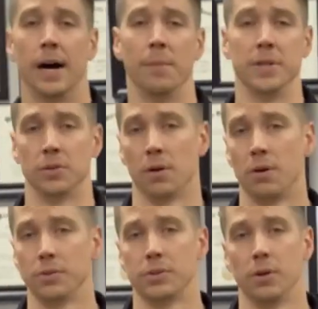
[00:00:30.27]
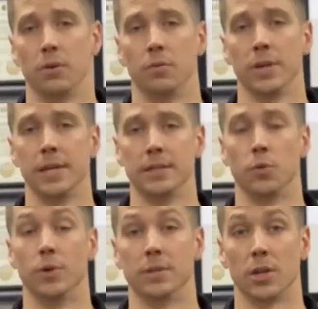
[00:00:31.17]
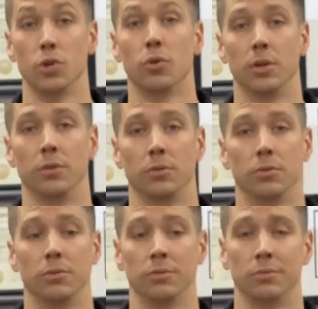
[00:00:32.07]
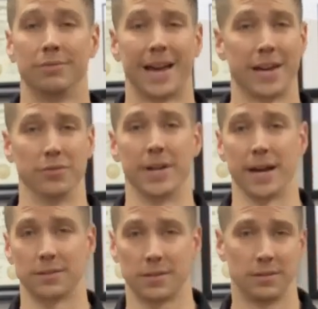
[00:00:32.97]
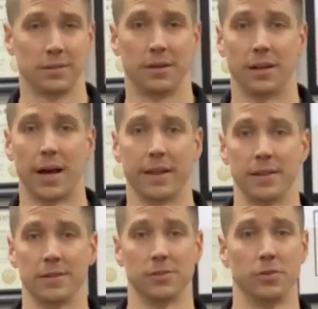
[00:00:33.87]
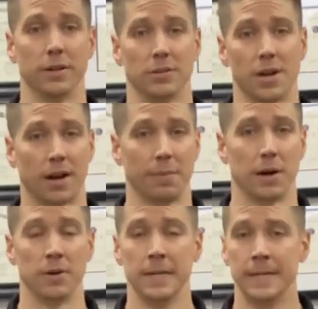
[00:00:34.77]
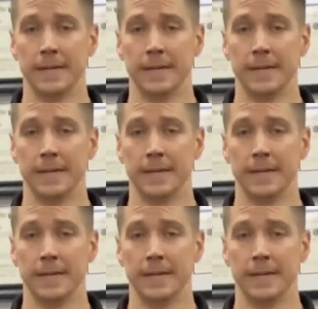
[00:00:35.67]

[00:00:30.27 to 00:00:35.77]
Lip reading: These are also easy ones that you can do at your desk. A lot of these. You hear us talk about